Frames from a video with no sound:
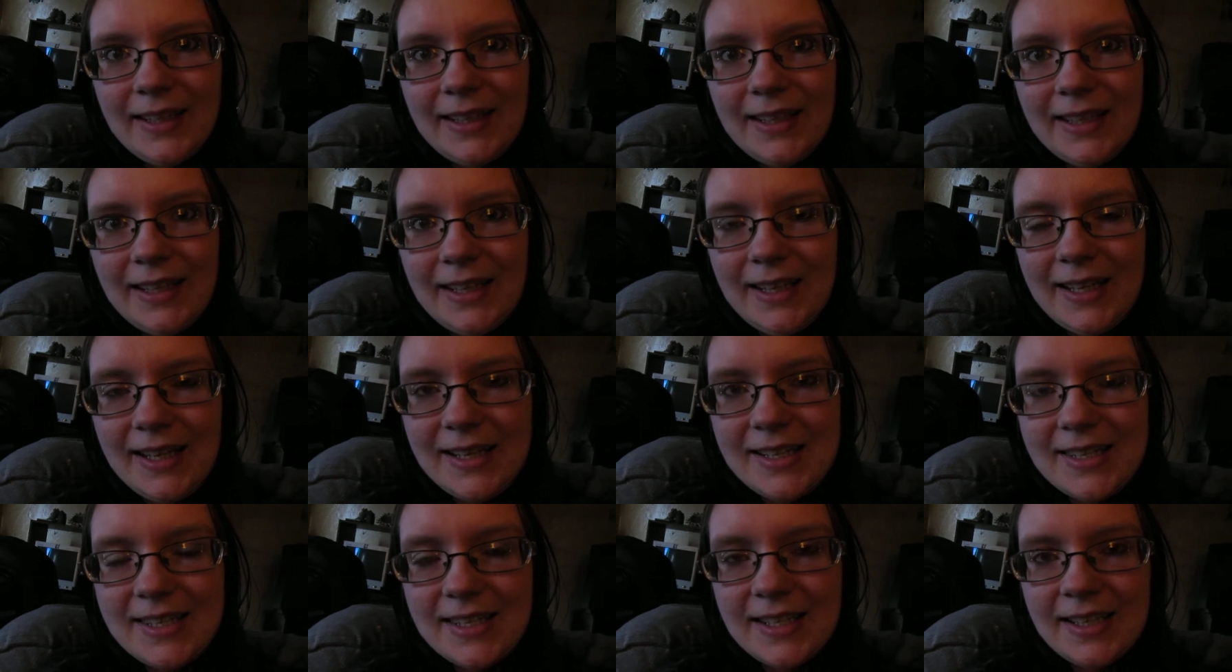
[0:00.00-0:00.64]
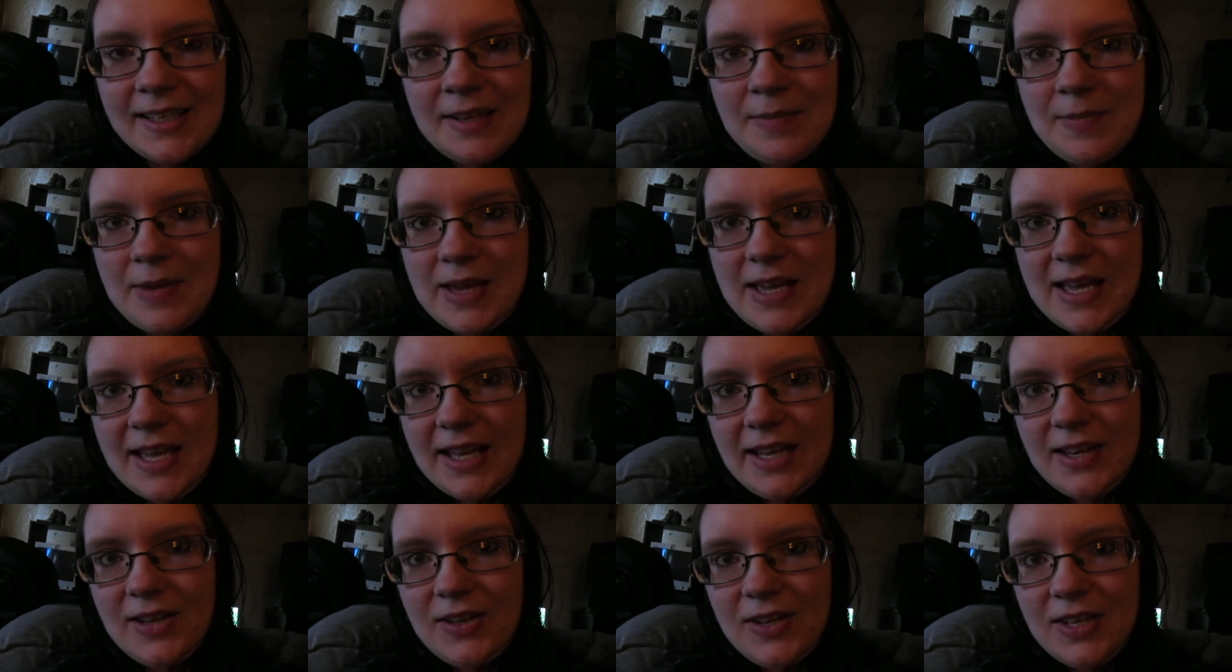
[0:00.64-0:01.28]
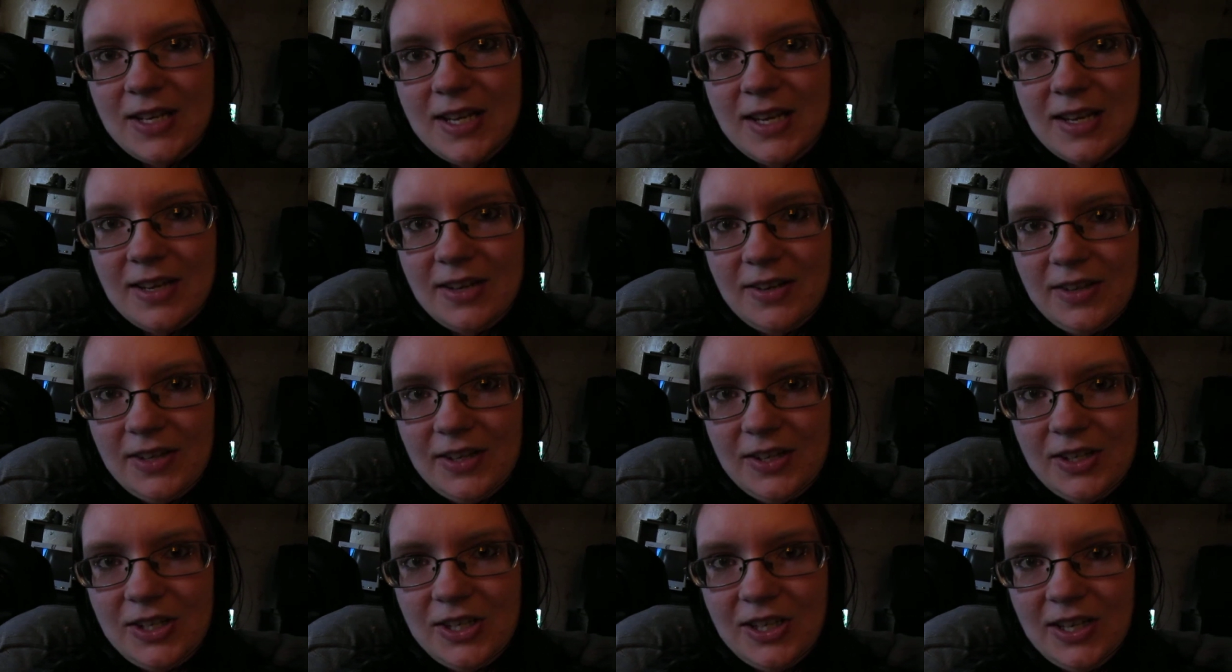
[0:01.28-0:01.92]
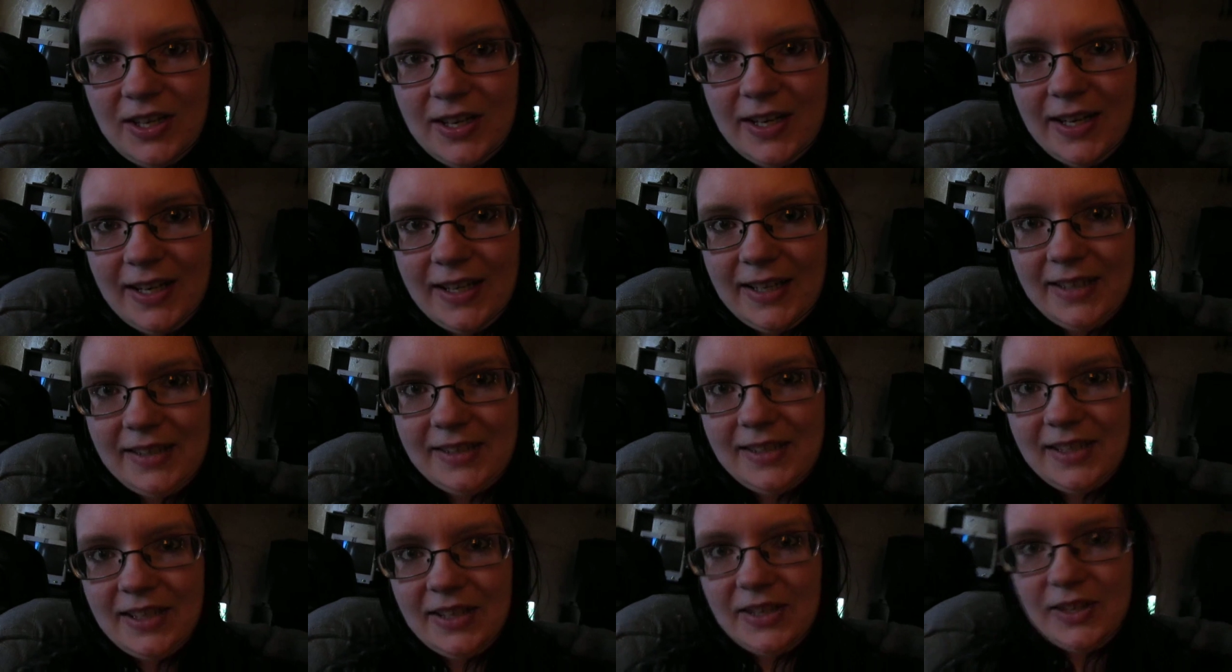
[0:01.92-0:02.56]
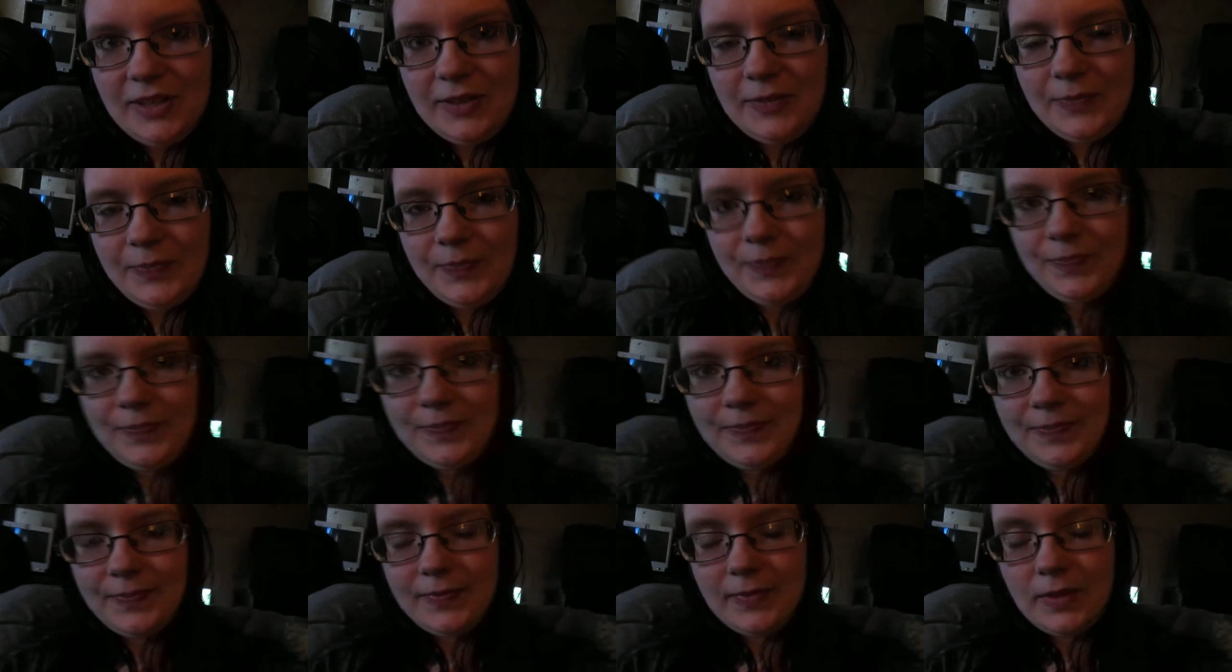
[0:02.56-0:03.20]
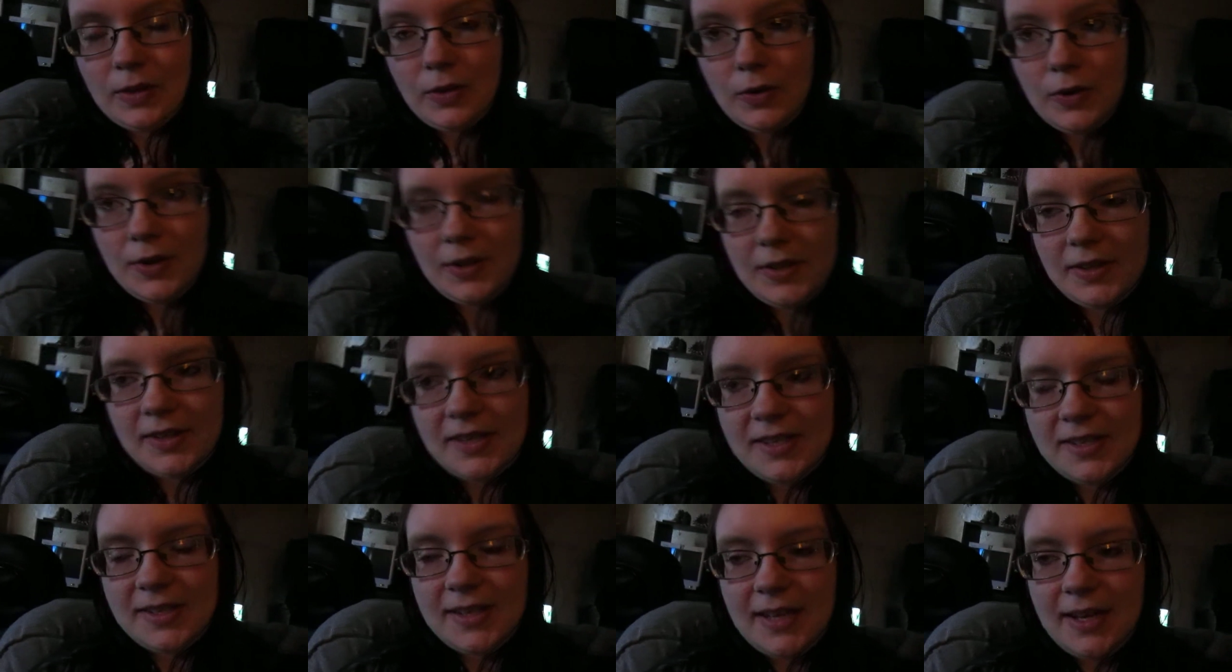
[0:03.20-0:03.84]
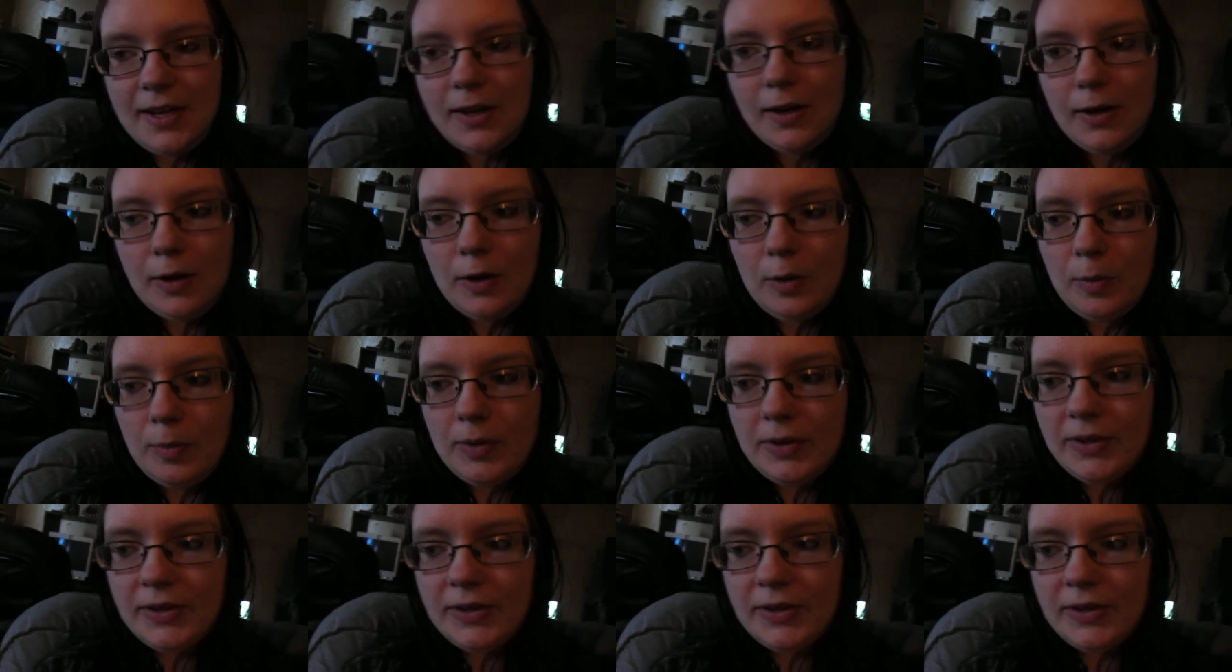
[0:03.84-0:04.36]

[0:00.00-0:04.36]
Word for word: it is going to be a good year this year, I can tell. Or at least I hope.